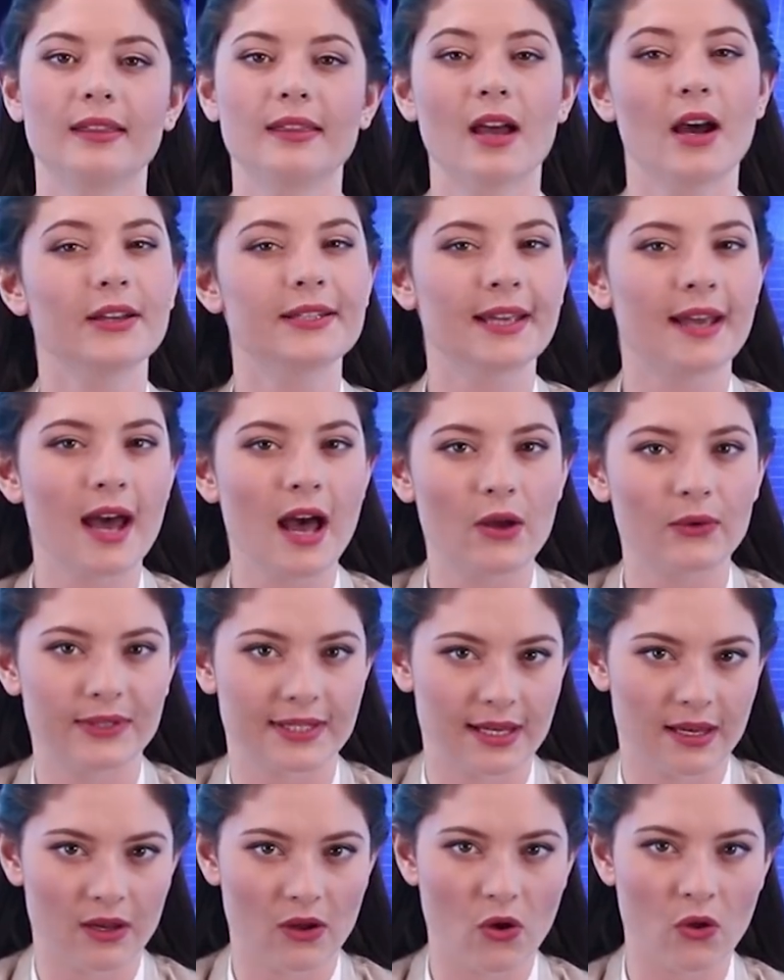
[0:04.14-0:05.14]
Not
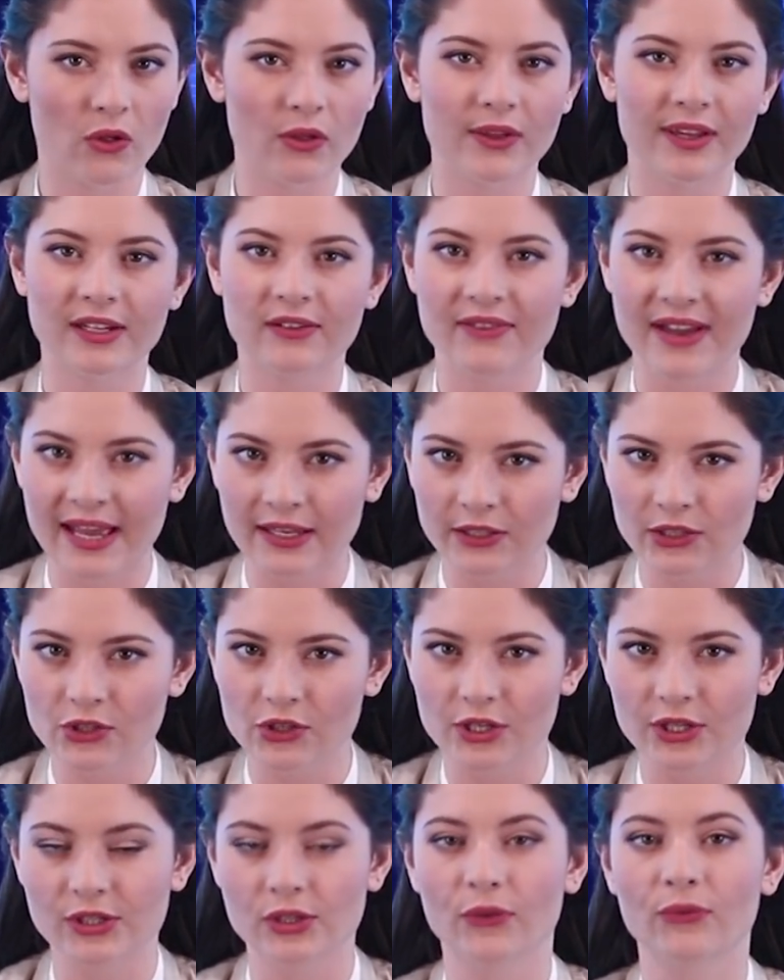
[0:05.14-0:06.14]
counting all the
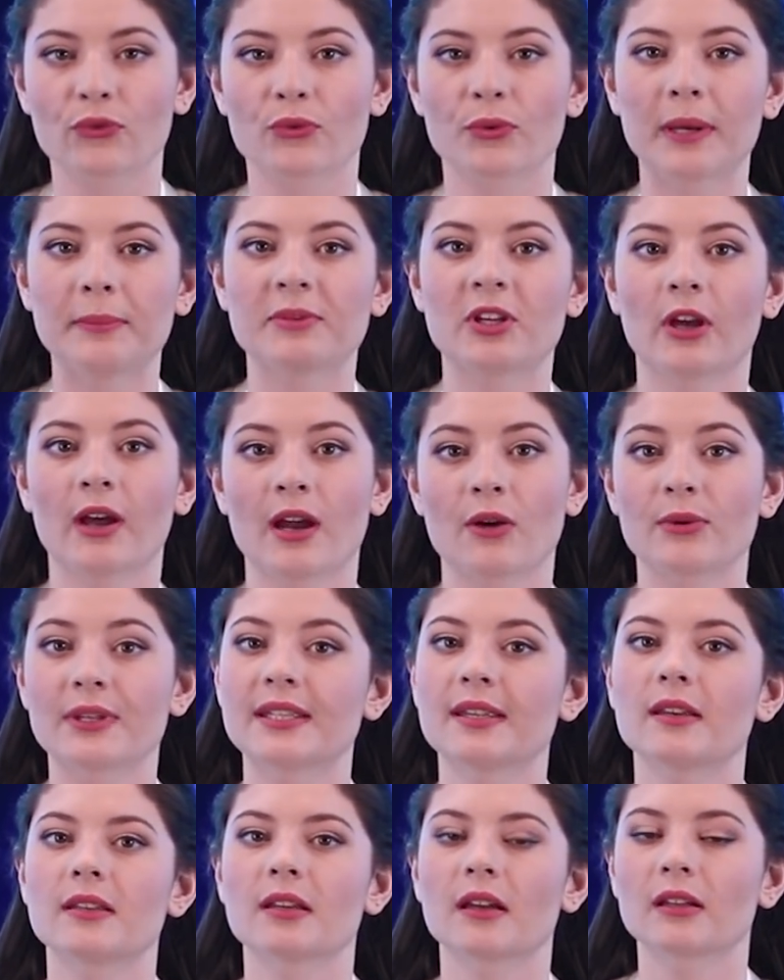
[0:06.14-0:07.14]
advantages of
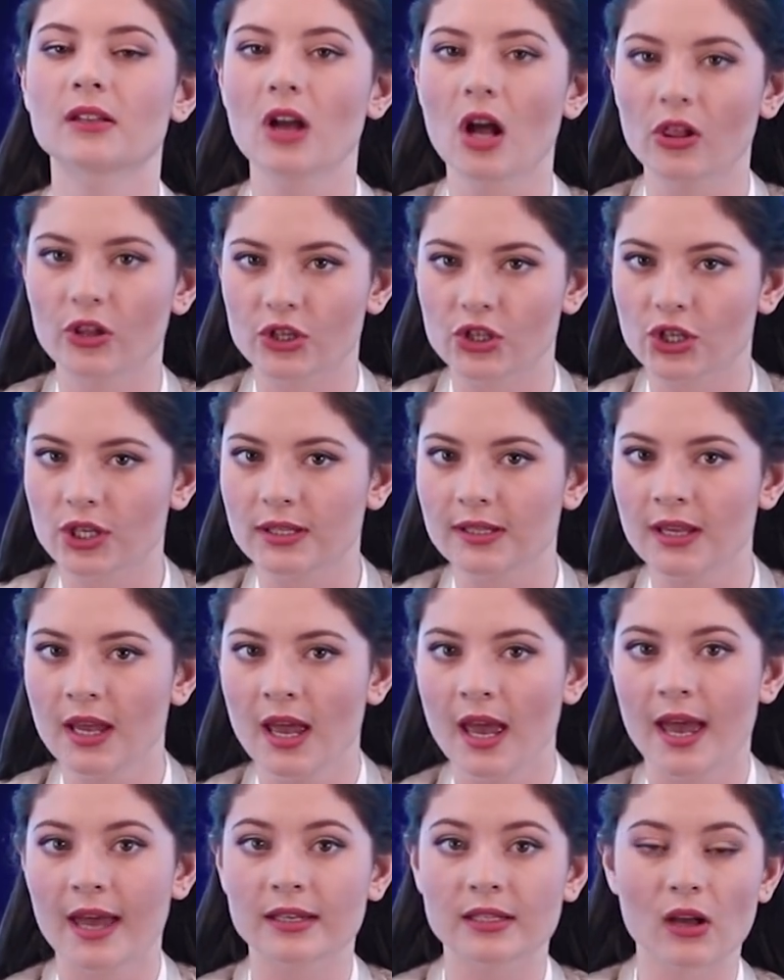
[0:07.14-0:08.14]
cryptocurrency technologies
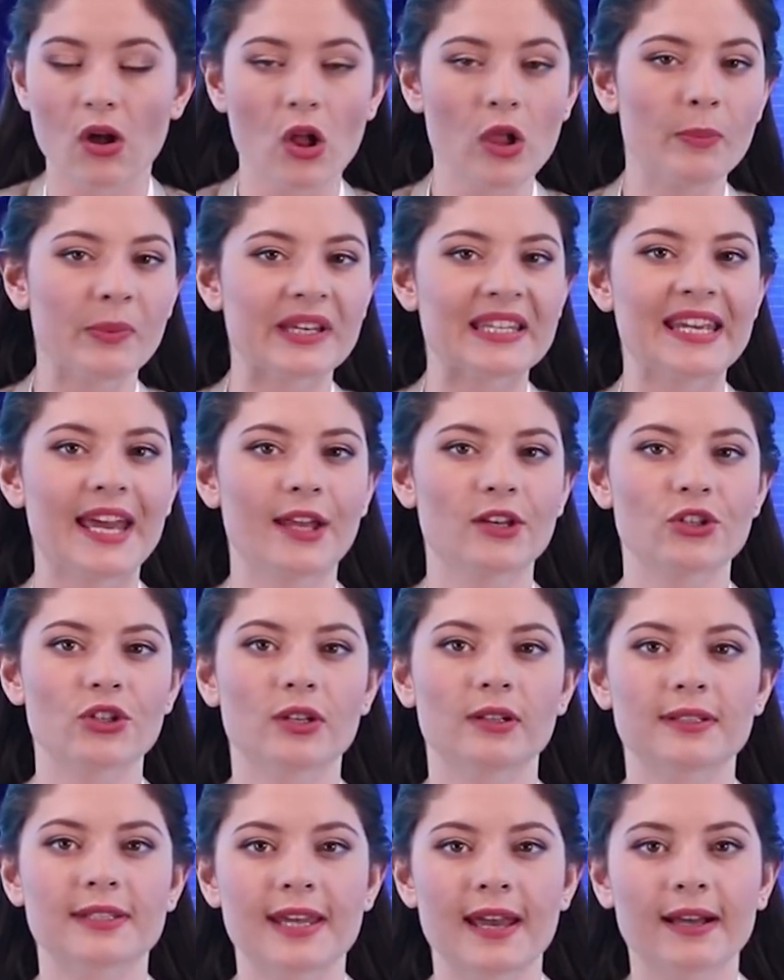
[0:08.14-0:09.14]
and all
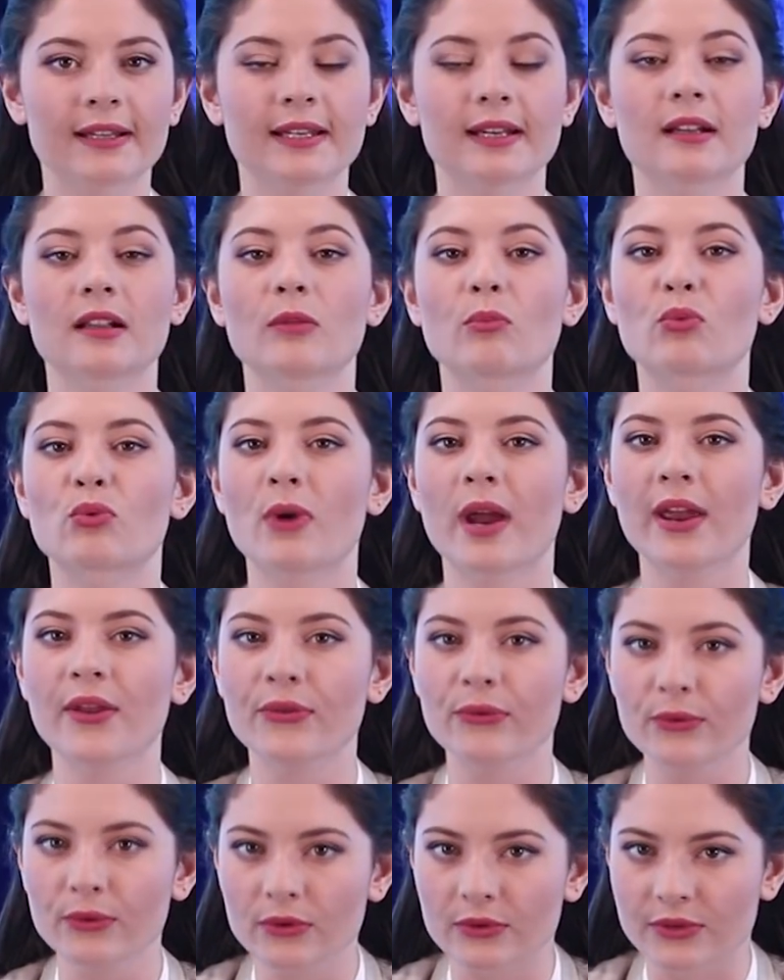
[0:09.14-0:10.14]
potential technical
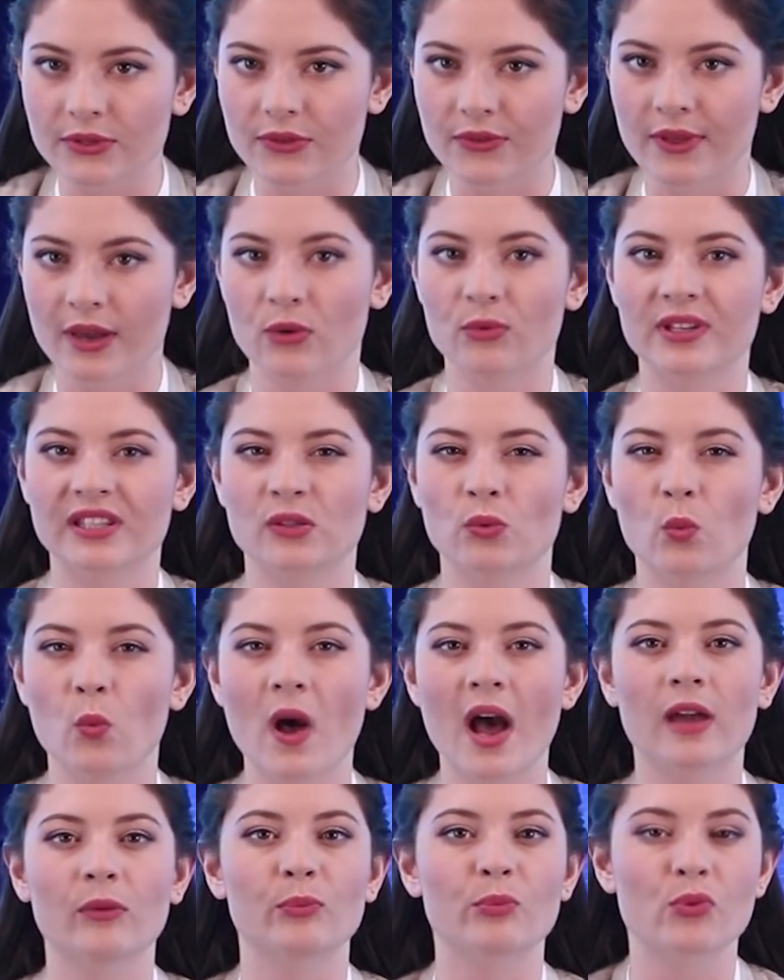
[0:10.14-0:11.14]
breakthroughs, there is
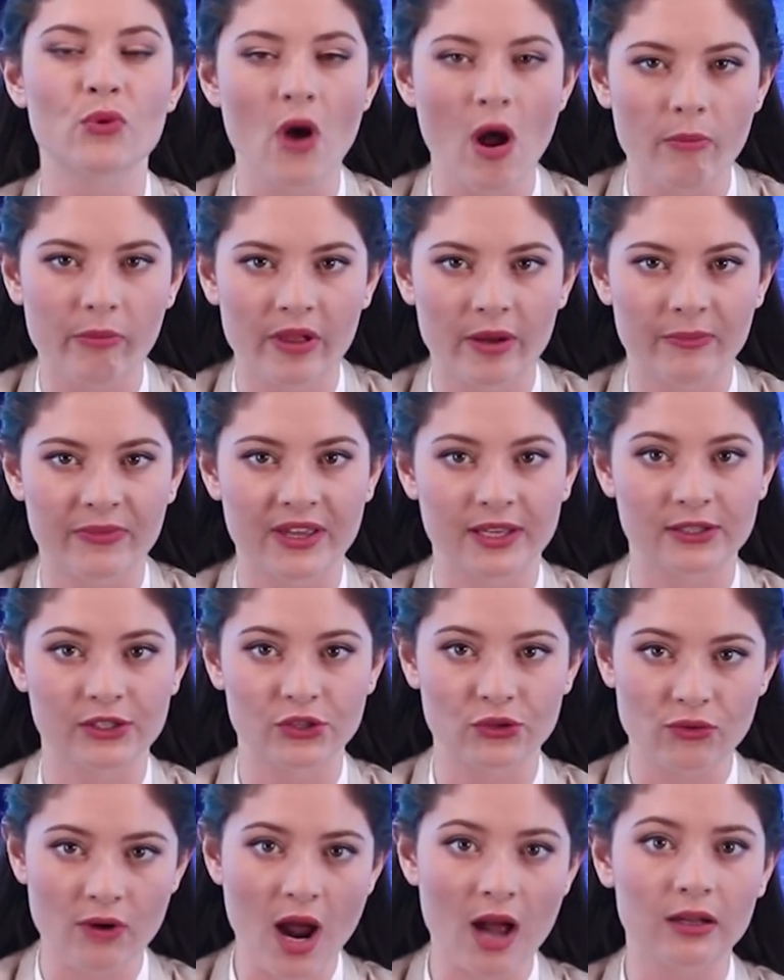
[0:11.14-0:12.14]
one problem that
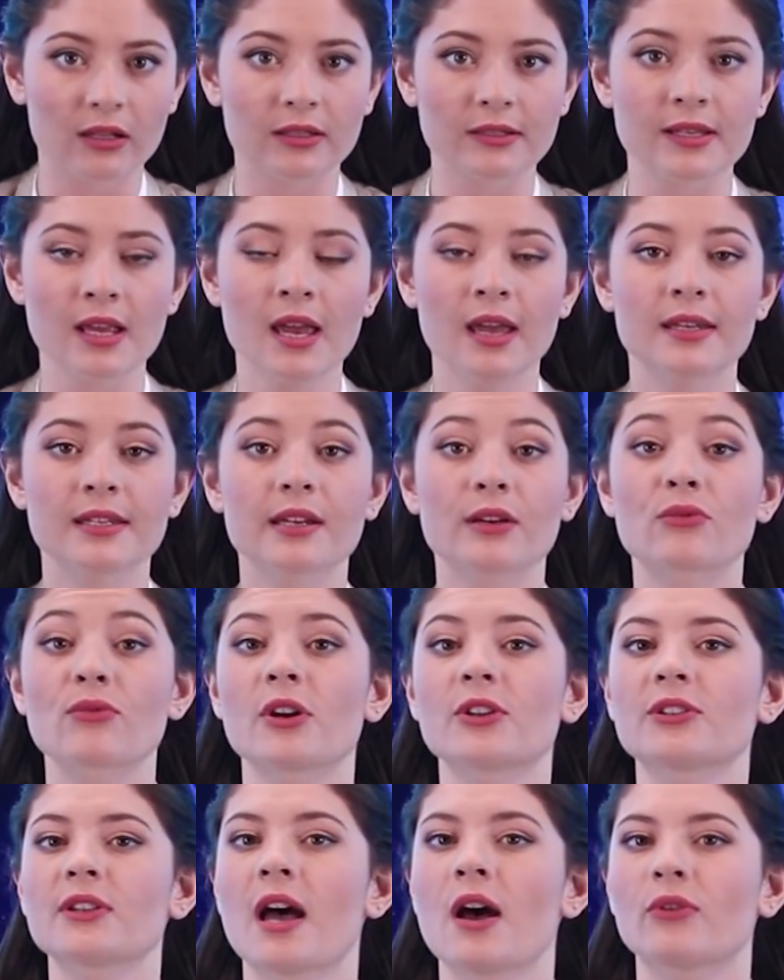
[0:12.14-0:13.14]
struggles to
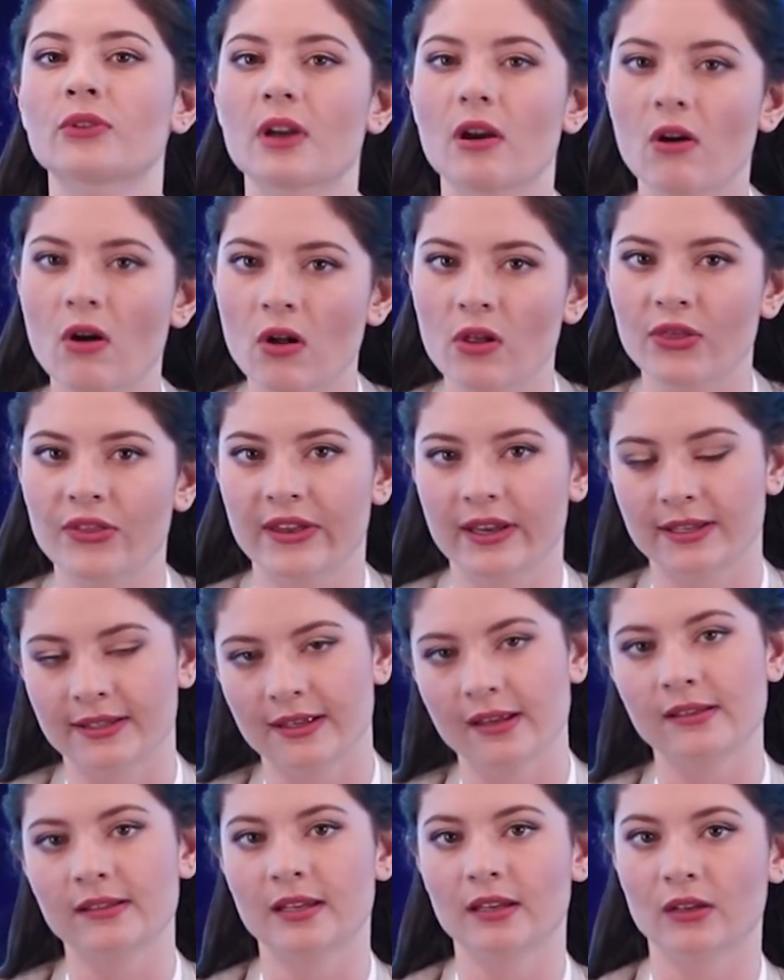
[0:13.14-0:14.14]
cross out all the
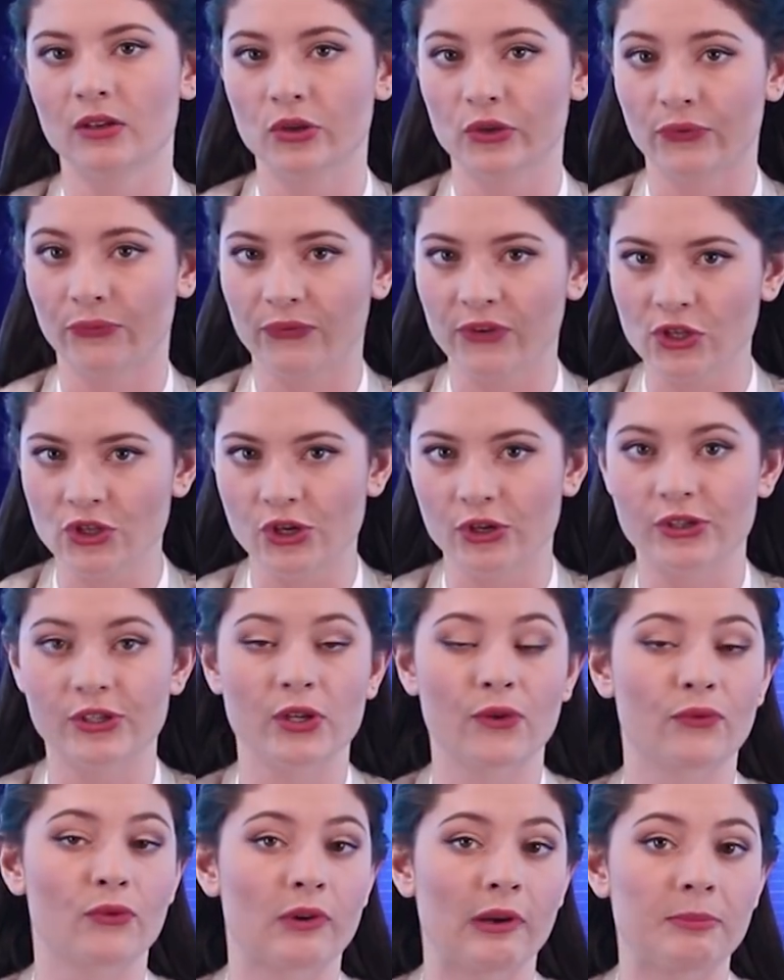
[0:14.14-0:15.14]
existing good features
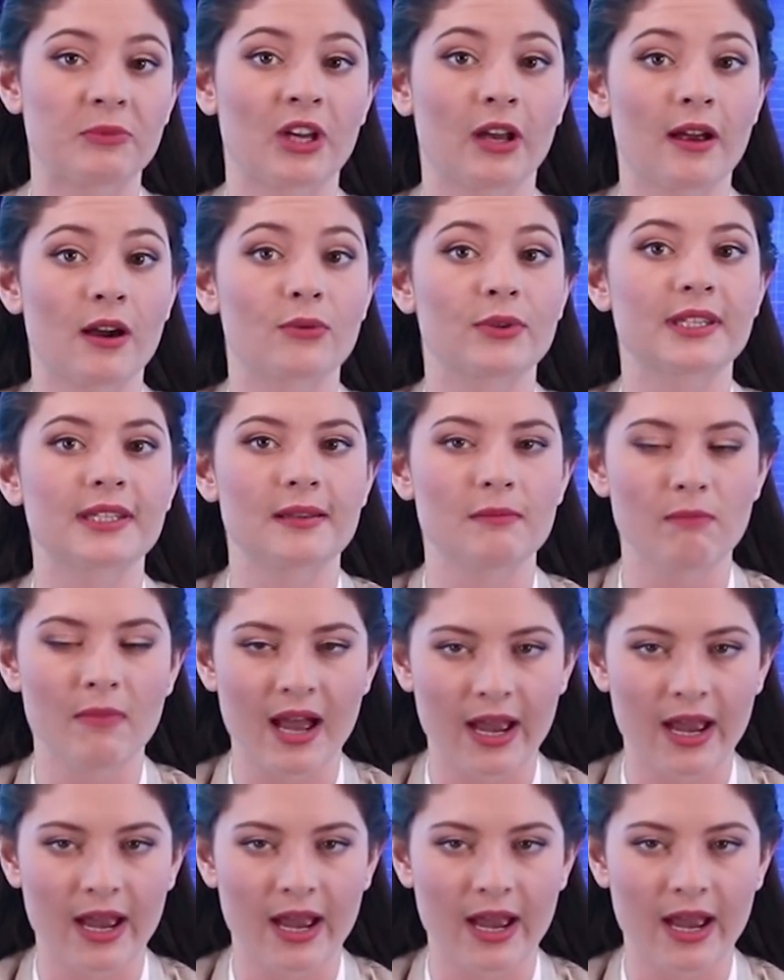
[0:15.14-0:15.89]
of cryptocurrency